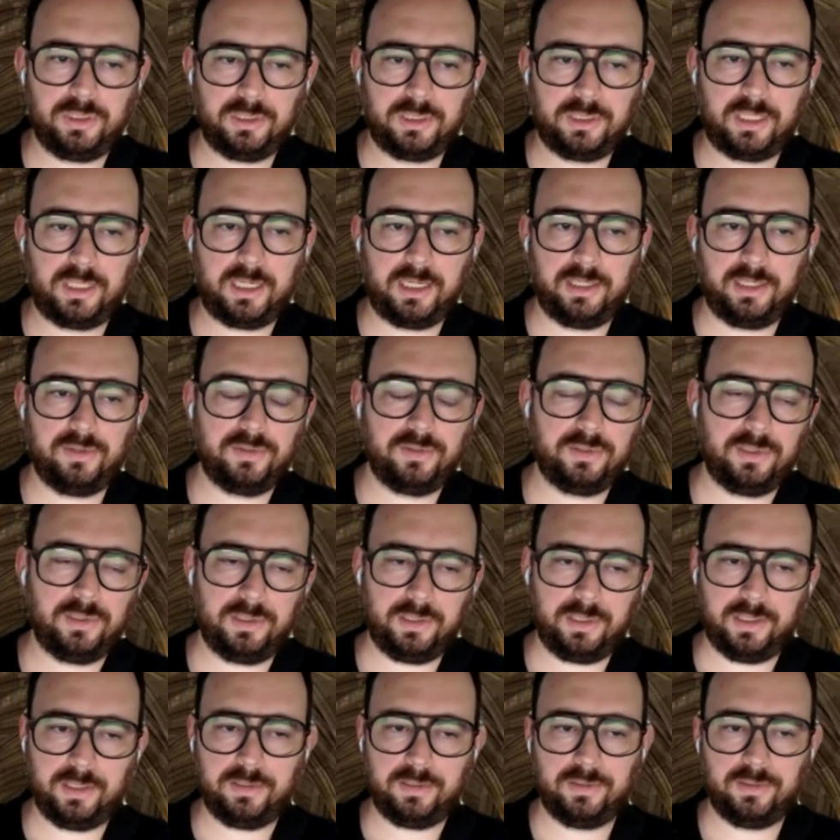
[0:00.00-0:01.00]
is higher than
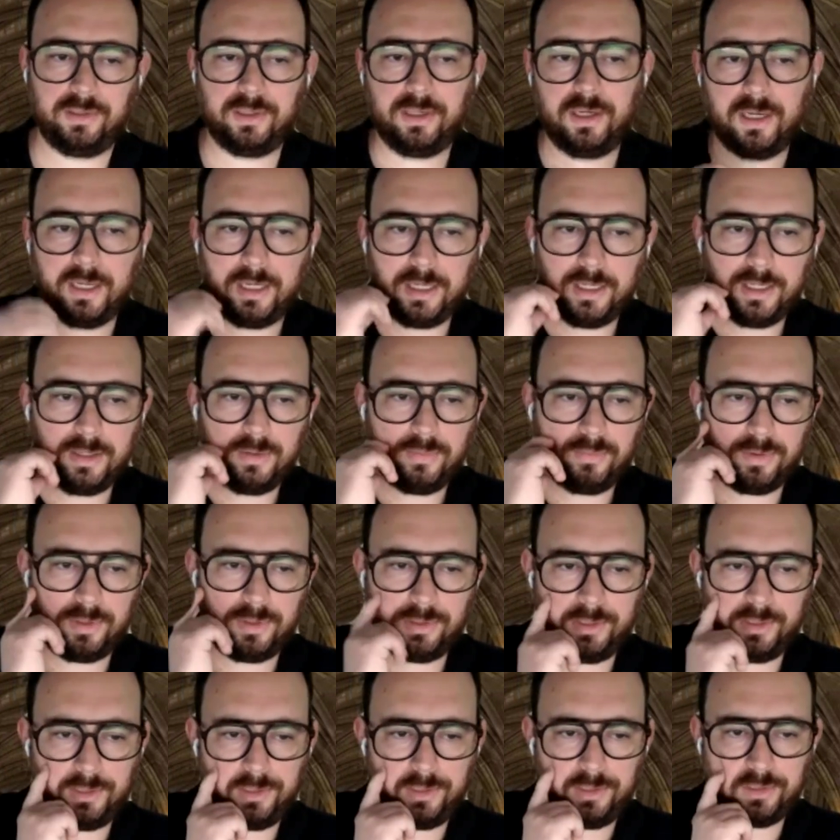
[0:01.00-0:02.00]
the other, Well,
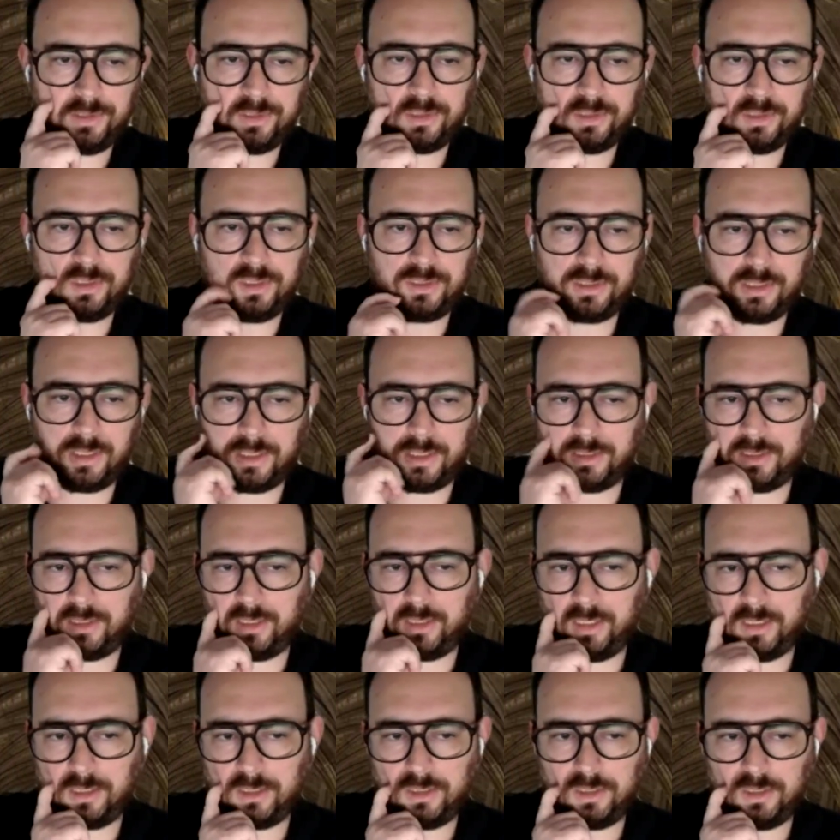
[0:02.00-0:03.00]
then you're just
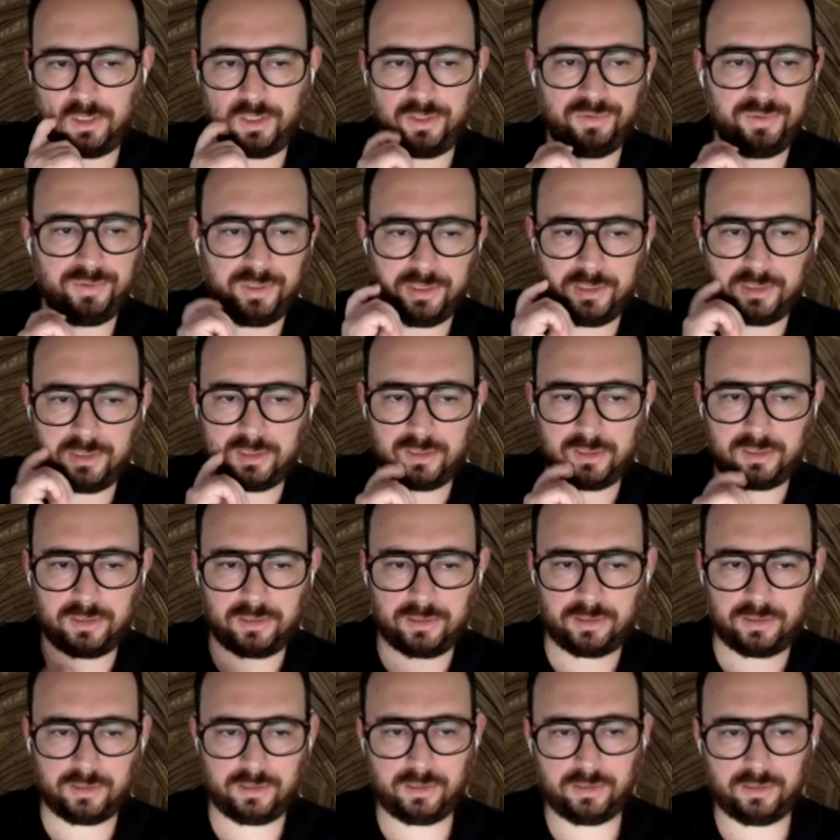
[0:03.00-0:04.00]
discussing skewness,
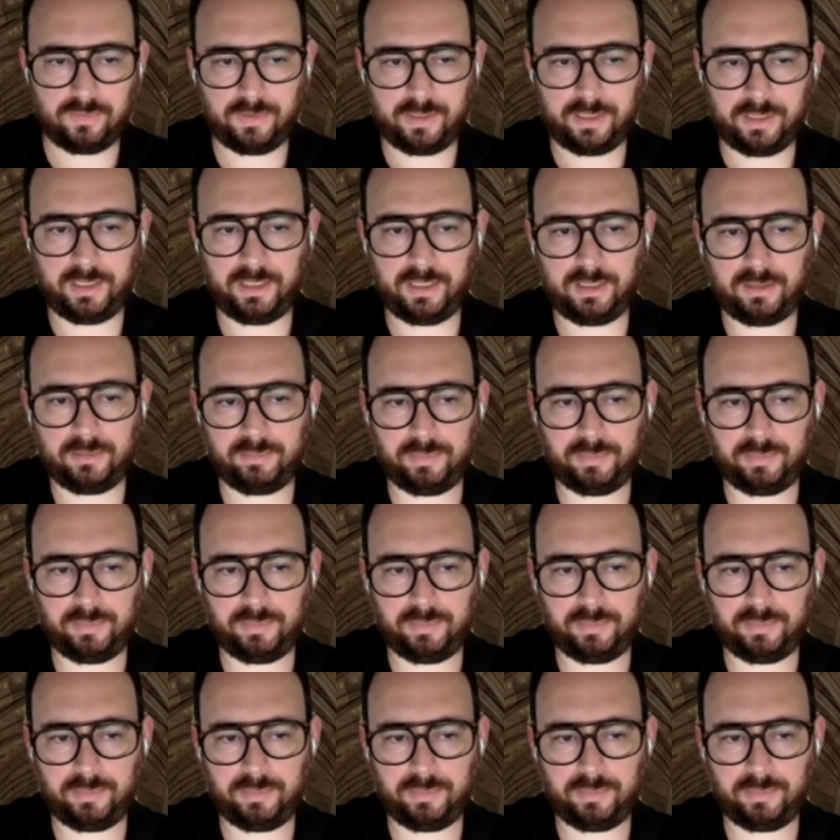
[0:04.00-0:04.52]
right?